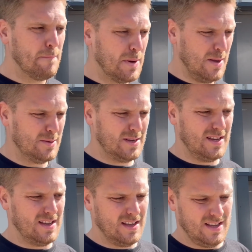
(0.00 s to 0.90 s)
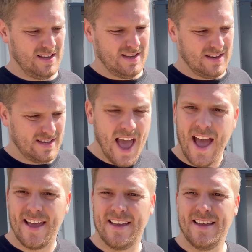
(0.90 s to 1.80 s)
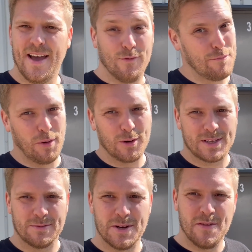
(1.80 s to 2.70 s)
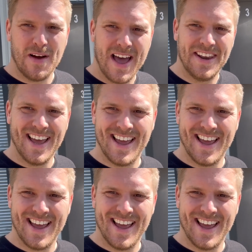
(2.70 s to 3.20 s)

But yeah, we've bought ourselves a new van